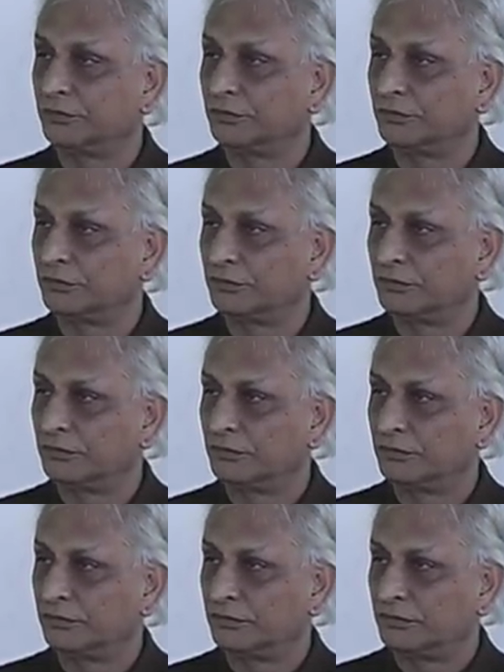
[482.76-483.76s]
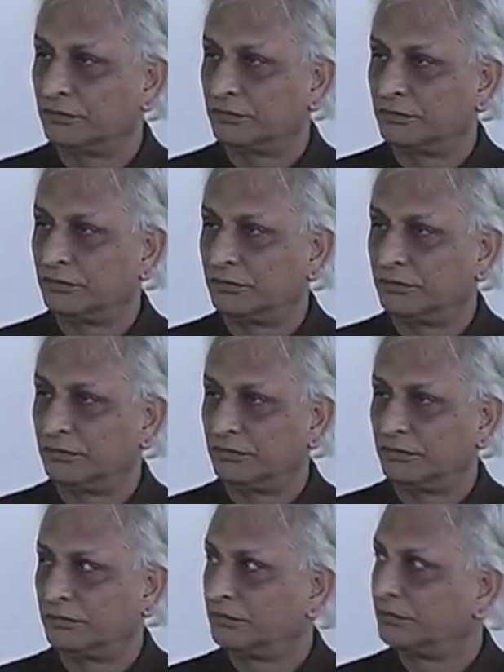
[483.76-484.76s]

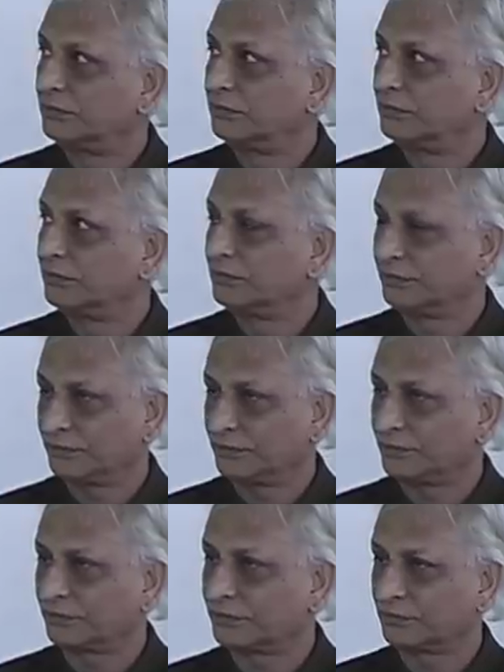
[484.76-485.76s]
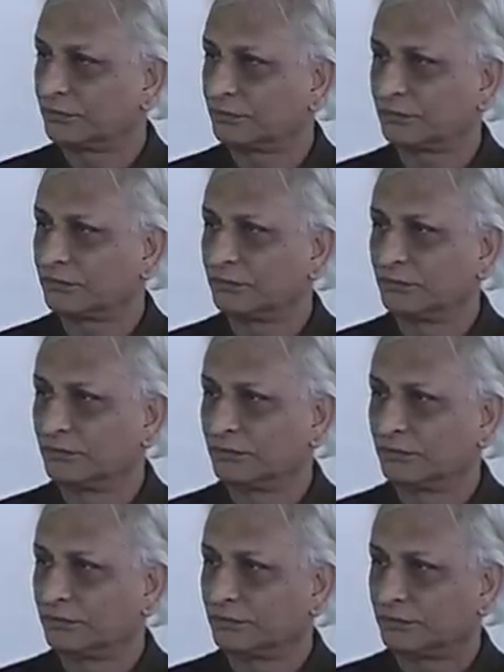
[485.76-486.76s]

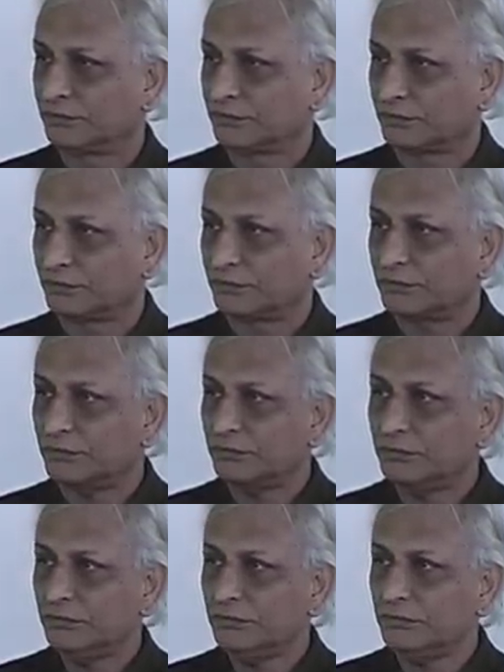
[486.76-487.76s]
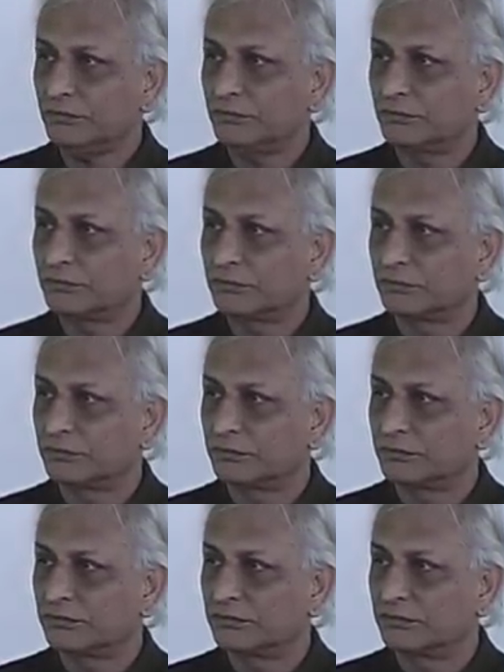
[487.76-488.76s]
(no one is talking)